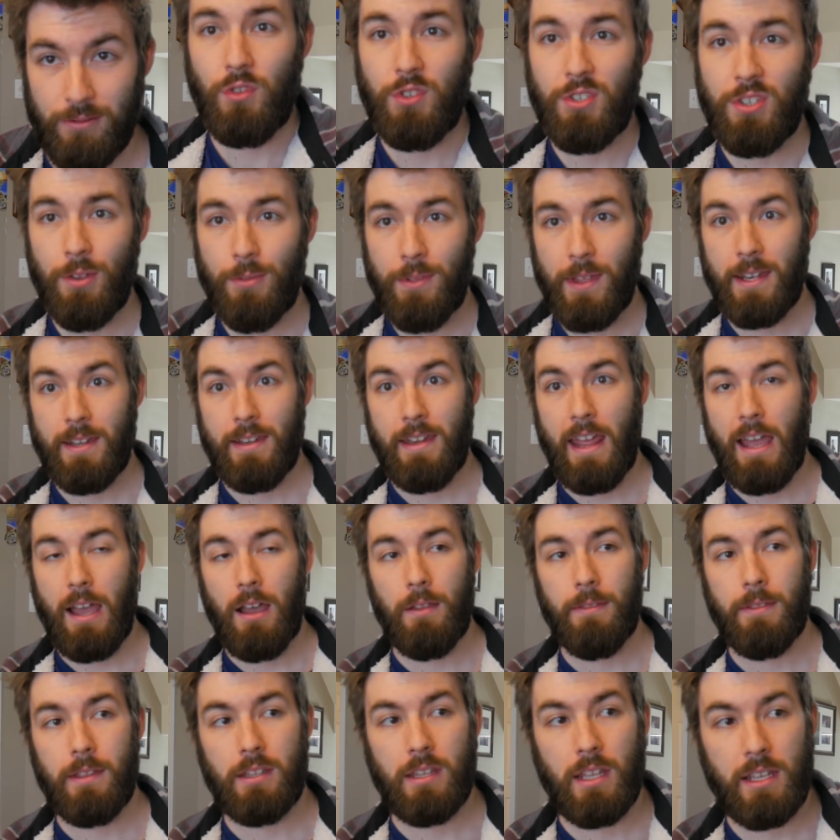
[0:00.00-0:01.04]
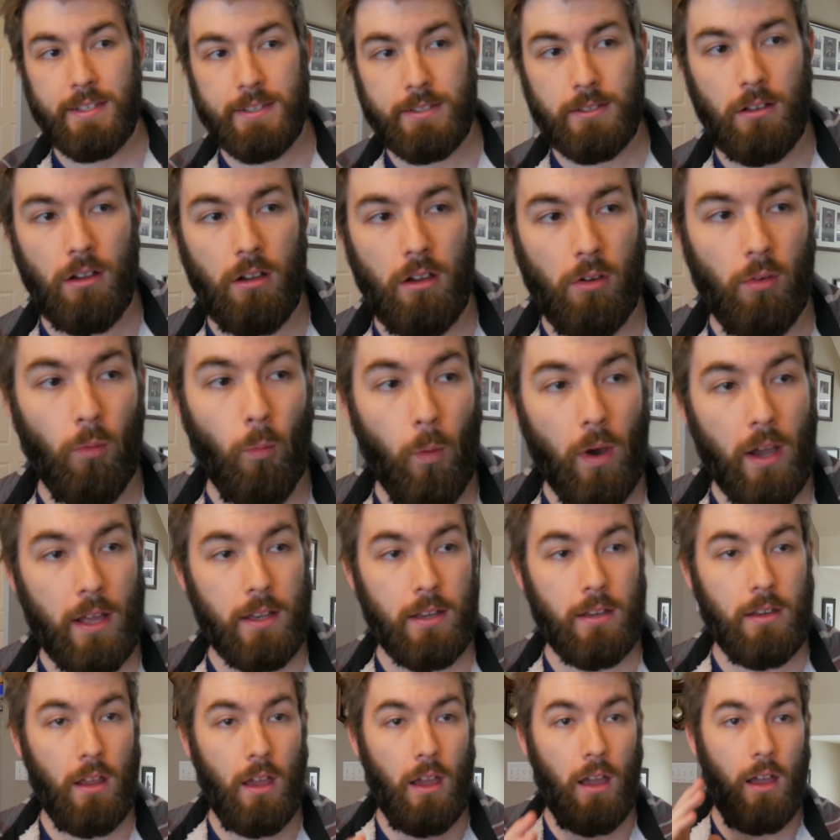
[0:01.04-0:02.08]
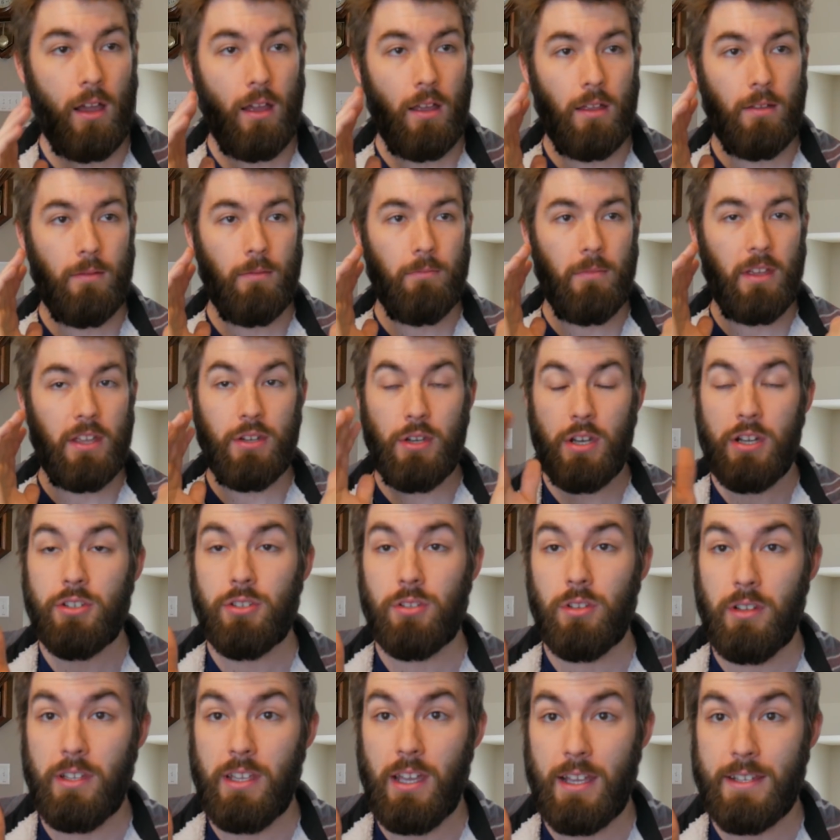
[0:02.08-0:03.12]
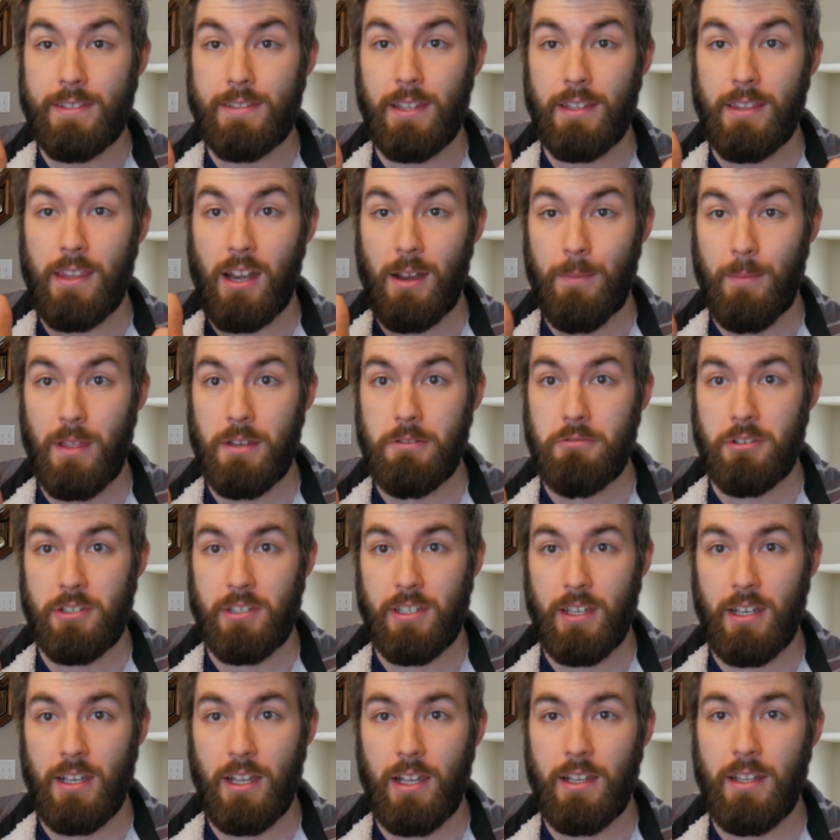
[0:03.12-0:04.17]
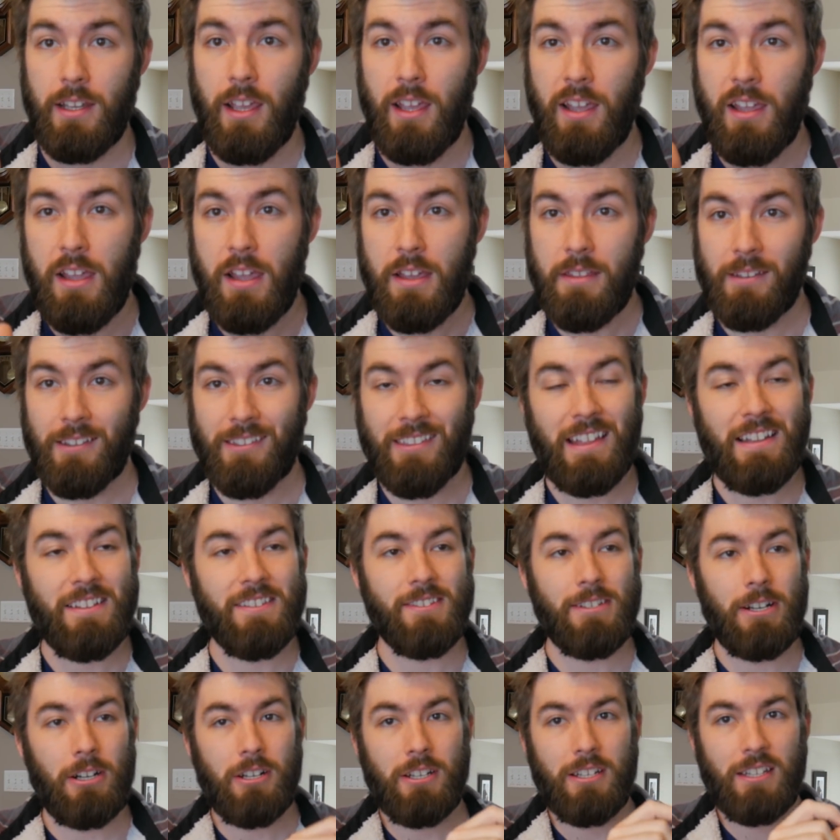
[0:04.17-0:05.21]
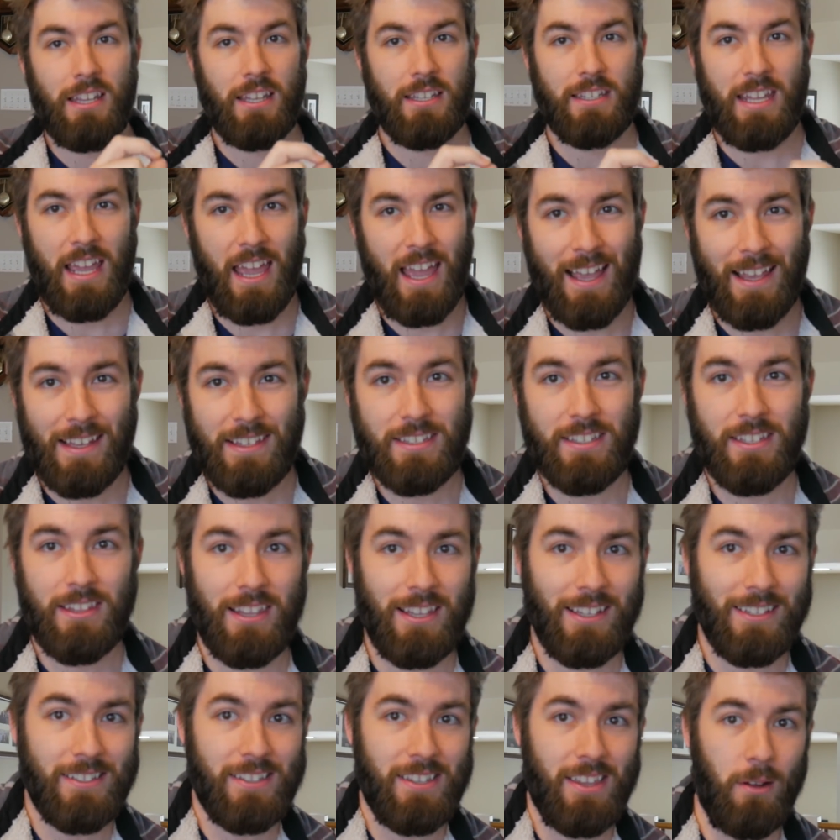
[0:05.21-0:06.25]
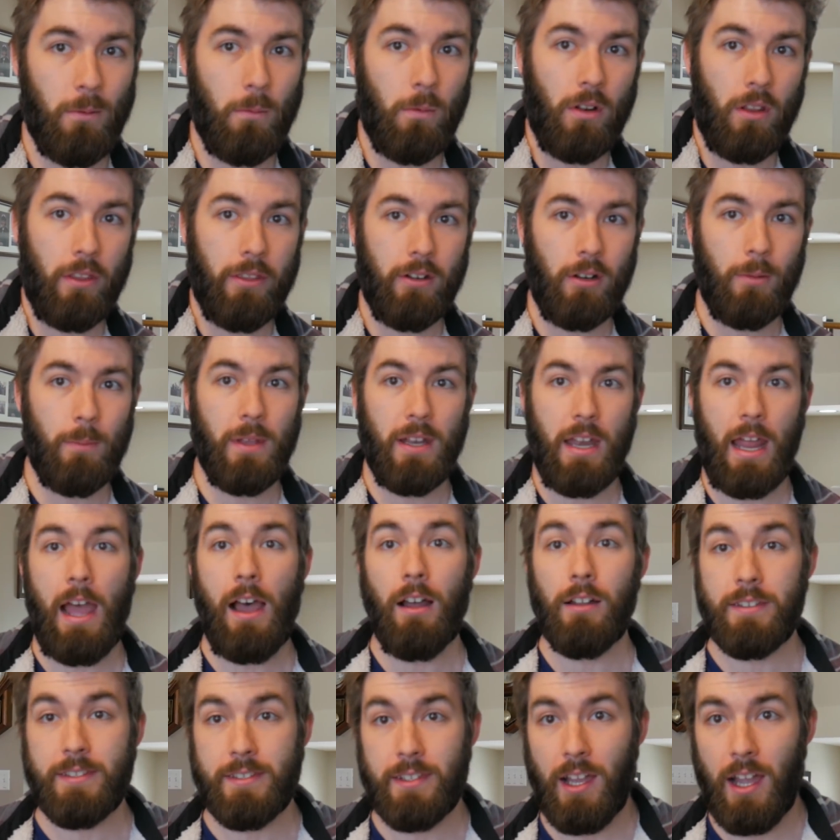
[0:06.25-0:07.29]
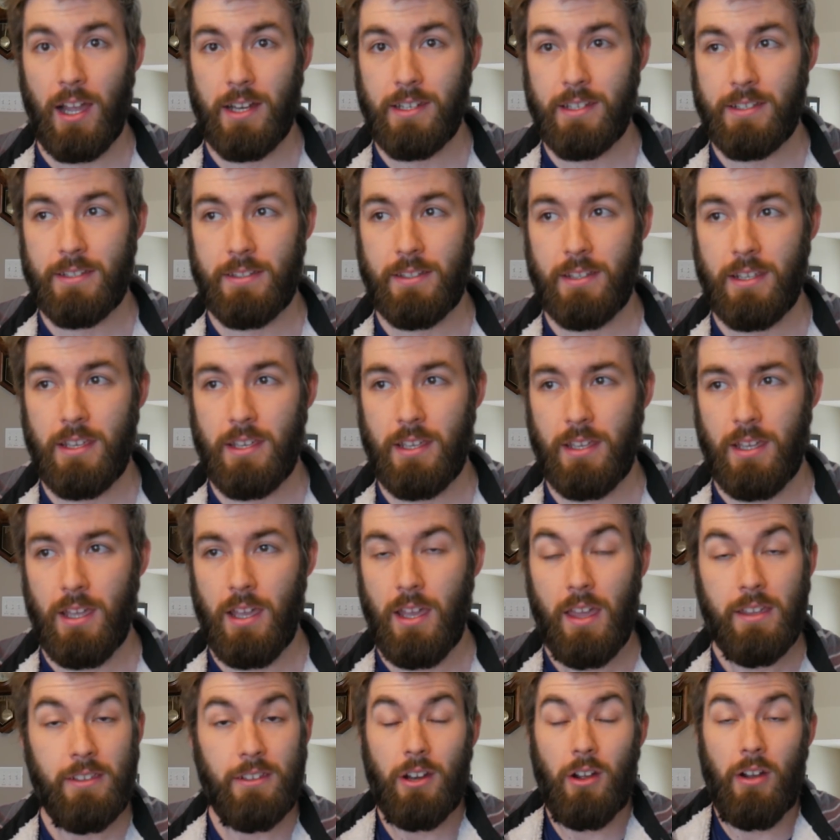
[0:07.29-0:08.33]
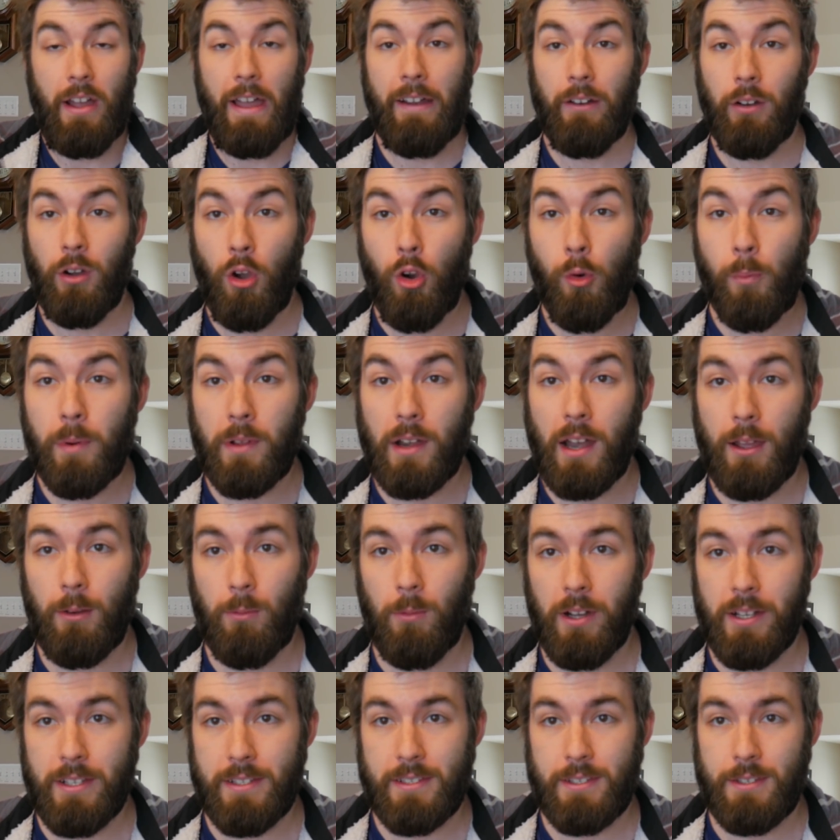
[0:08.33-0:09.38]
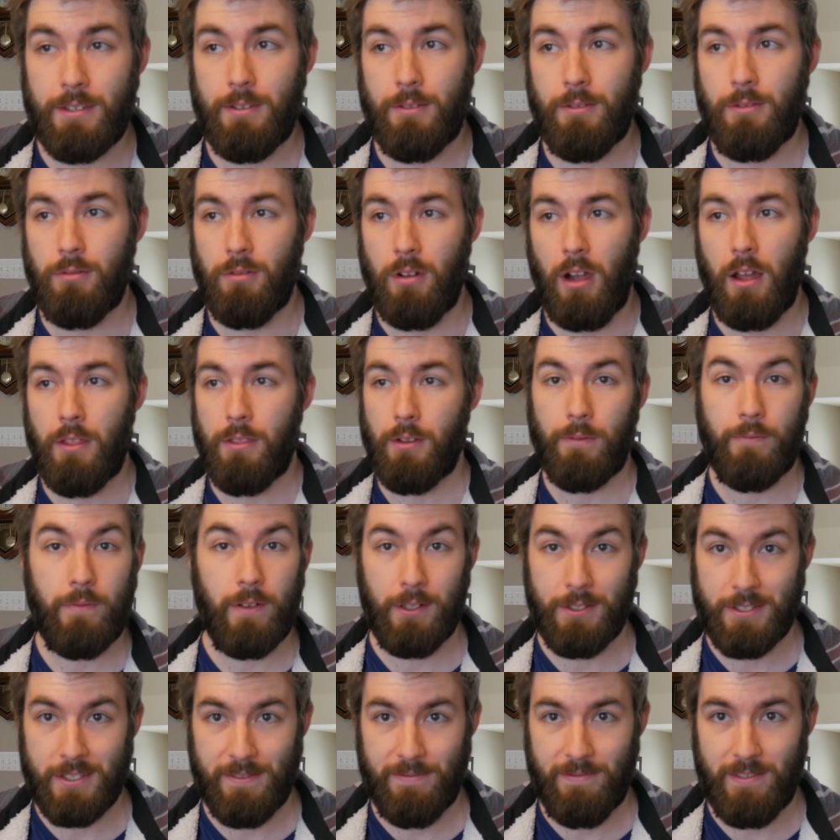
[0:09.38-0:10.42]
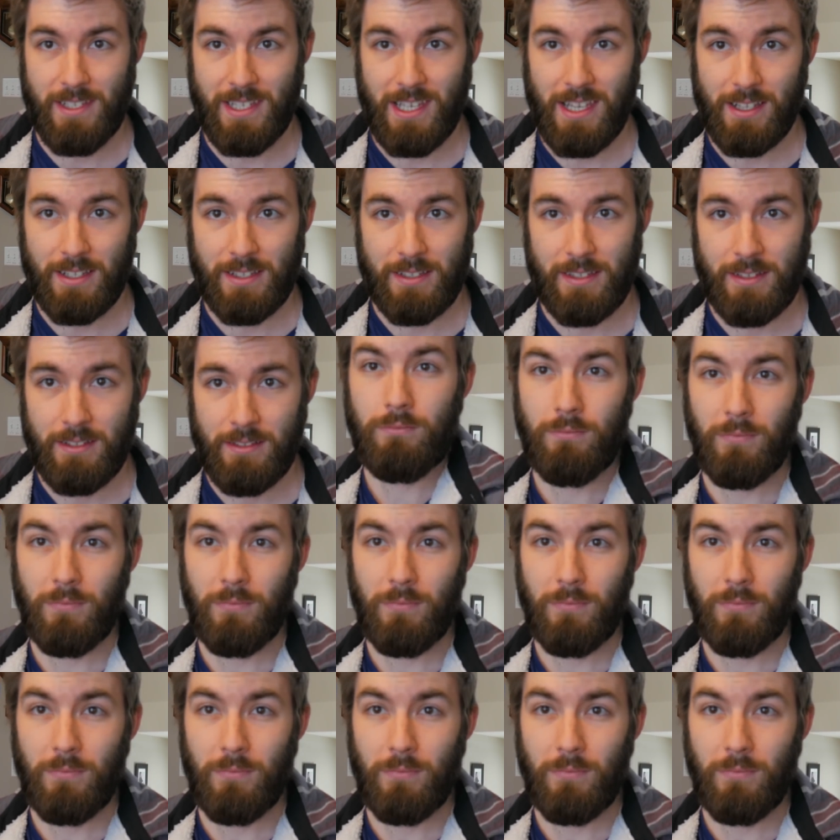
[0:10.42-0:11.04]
So then now that they saw what initially I said that I'm interested in, they then started to test things that were a little bit outside to see, you know, how open I was to other fields of physics.